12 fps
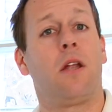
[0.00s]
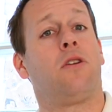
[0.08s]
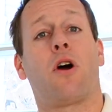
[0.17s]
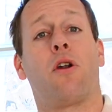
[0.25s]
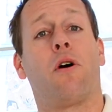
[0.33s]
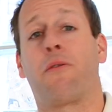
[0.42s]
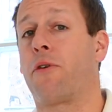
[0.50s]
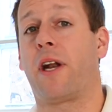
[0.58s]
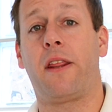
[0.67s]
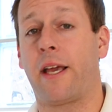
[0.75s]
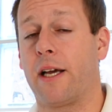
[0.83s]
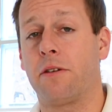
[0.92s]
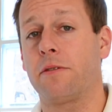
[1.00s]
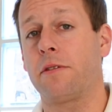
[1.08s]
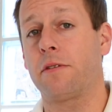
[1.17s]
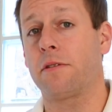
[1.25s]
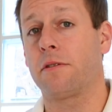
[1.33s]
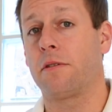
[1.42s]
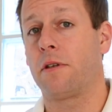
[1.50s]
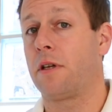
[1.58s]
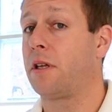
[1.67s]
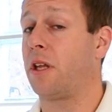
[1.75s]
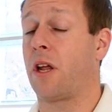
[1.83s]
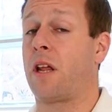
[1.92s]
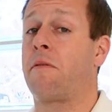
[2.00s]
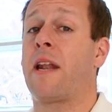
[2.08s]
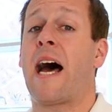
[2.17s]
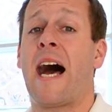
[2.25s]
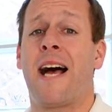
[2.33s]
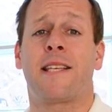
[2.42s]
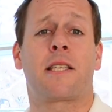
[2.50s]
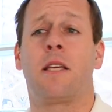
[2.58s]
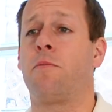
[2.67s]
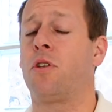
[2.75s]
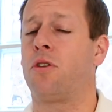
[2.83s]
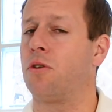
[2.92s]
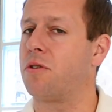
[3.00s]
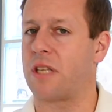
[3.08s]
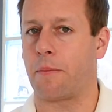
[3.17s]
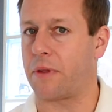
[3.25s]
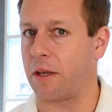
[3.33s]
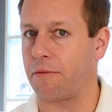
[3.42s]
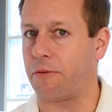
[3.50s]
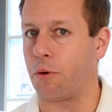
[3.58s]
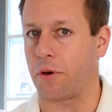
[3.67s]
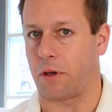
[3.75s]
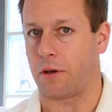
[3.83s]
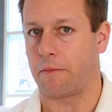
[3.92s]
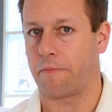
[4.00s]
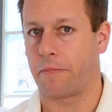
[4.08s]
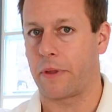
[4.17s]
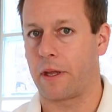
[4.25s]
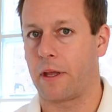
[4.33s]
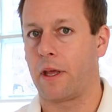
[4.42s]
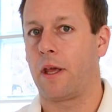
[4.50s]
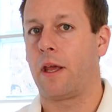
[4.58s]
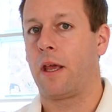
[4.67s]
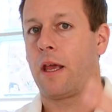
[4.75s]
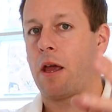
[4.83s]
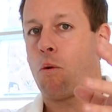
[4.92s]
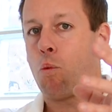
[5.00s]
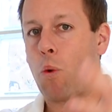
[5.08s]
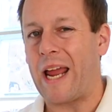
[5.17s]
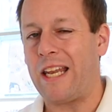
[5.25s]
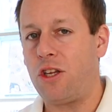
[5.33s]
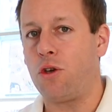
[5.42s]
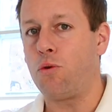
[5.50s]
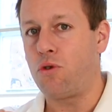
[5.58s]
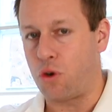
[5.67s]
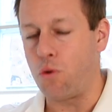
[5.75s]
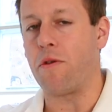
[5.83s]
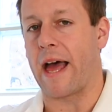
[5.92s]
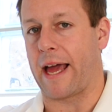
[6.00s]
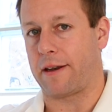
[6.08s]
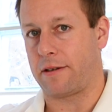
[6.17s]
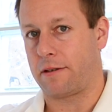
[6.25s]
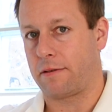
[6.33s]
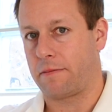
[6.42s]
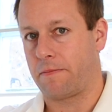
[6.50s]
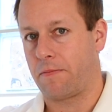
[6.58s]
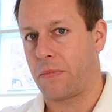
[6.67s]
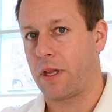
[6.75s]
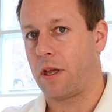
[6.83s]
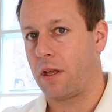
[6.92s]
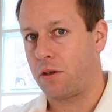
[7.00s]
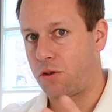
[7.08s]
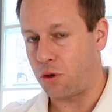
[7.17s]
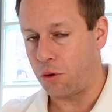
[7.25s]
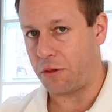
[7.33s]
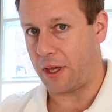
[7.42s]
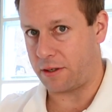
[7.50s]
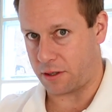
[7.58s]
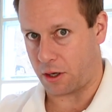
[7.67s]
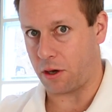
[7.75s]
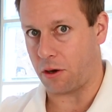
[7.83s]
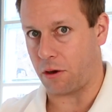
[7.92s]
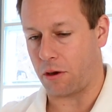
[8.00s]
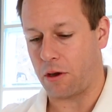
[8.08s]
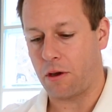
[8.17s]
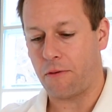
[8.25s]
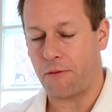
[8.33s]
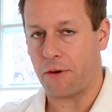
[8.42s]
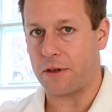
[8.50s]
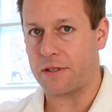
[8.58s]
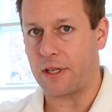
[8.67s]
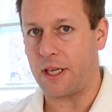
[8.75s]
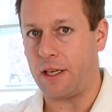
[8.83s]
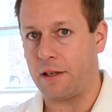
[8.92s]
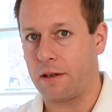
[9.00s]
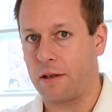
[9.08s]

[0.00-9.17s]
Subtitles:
Don't offer anything else. You don't even ask them to do something for you. When you do that, 2 things occur. Firstly,